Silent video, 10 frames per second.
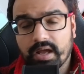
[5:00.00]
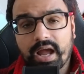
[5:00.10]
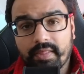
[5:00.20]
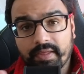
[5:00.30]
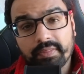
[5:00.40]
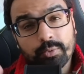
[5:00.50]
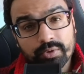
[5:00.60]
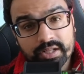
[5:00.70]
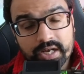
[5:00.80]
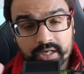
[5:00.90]
And then there
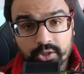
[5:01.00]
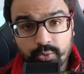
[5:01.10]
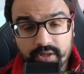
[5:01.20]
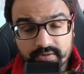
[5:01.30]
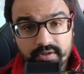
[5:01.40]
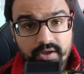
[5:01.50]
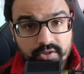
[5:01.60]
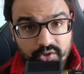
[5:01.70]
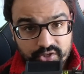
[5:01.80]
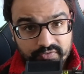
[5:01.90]
was a little twist.
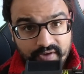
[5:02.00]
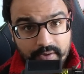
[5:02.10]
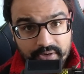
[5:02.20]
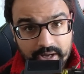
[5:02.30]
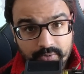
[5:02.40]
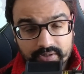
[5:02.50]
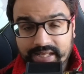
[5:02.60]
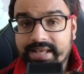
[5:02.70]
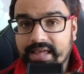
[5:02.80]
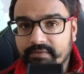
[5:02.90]
So she found out that
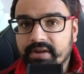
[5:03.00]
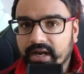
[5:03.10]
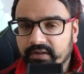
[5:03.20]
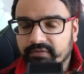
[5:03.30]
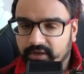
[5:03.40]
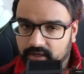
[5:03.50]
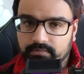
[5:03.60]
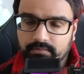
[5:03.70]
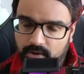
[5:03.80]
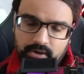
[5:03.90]
he's having an affair.
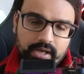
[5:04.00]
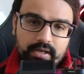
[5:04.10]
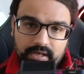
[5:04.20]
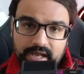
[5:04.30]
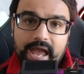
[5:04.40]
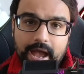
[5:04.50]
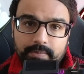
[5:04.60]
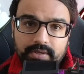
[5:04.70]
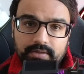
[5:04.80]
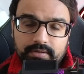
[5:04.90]
Okay, it
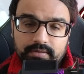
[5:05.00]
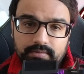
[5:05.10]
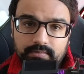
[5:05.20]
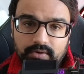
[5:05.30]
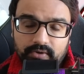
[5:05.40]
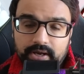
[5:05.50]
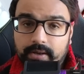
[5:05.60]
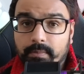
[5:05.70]
happens, right?